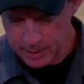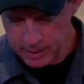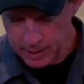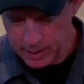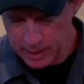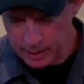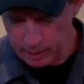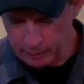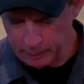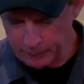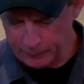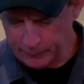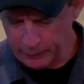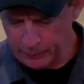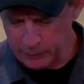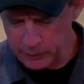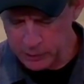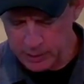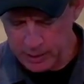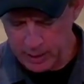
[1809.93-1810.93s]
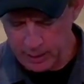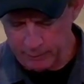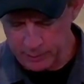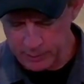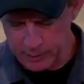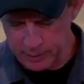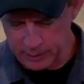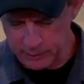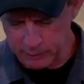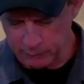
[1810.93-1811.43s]
and our reproach covers
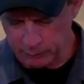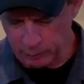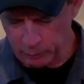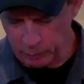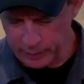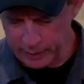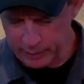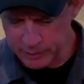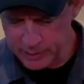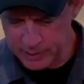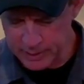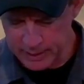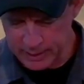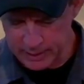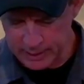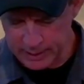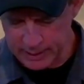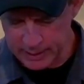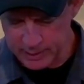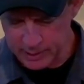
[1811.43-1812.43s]
us, for we have sinned against